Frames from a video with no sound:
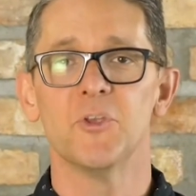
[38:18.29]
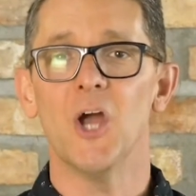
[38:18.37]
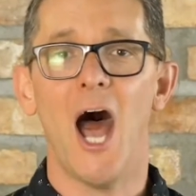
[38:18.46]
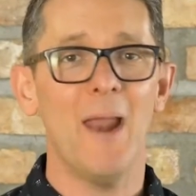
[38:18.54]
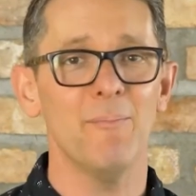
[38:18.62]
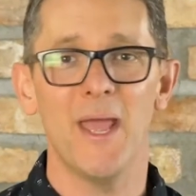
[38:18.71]

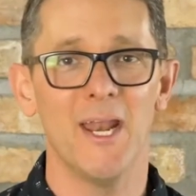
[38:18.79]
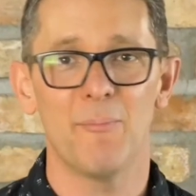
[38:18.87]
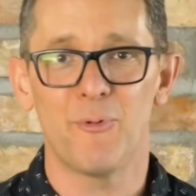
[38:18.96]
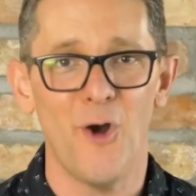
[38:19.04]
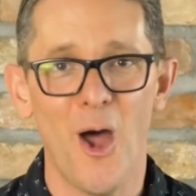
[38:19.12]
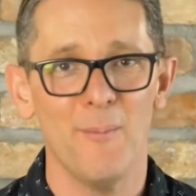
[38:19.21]
God made a
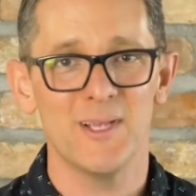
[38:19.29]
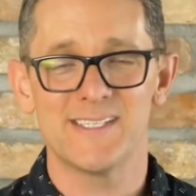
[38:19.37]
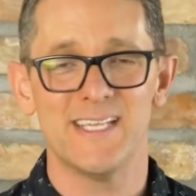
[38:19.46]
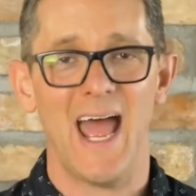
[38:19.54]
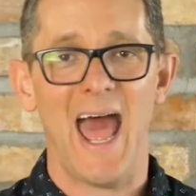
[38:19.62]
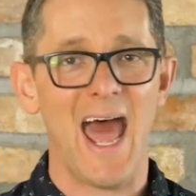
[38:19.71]
promise
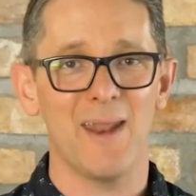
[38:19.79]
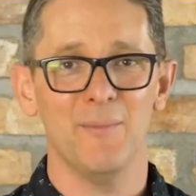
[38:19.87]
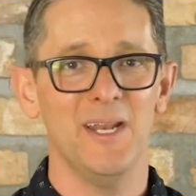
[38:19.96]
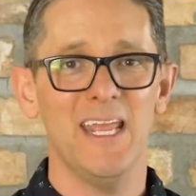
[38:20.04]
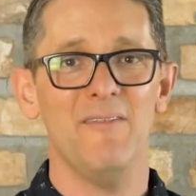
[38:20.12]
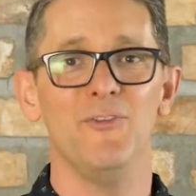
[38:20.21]
to Adam
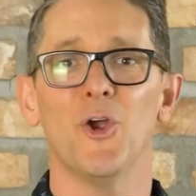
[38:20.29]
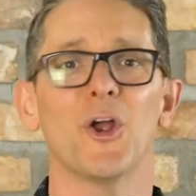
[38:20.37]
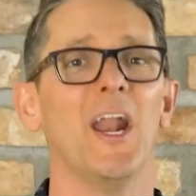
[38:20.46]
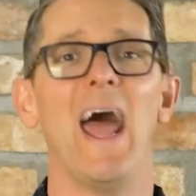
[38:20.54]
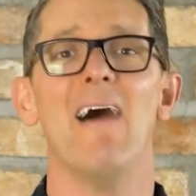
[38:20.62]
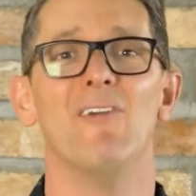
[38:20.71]
and Eve, you're
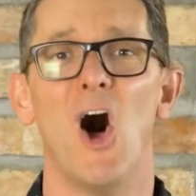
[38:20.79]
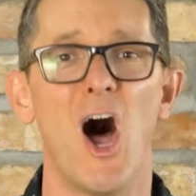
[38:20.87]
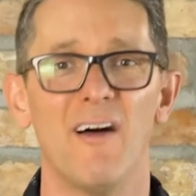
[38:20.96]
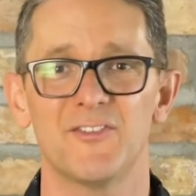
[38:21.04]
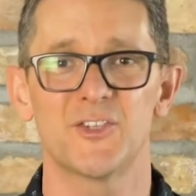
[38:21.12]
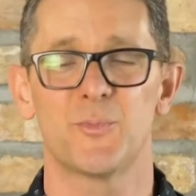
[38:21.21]
going to have
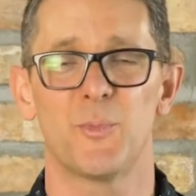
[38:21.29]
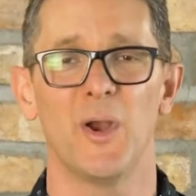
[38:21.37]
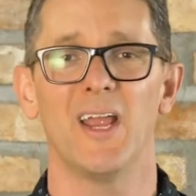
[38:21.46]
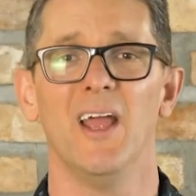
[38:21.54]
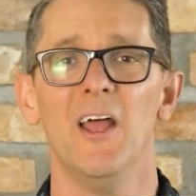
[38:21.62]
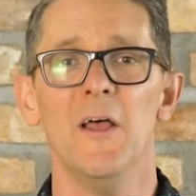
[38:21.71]

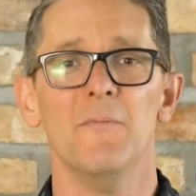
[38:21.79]
offspring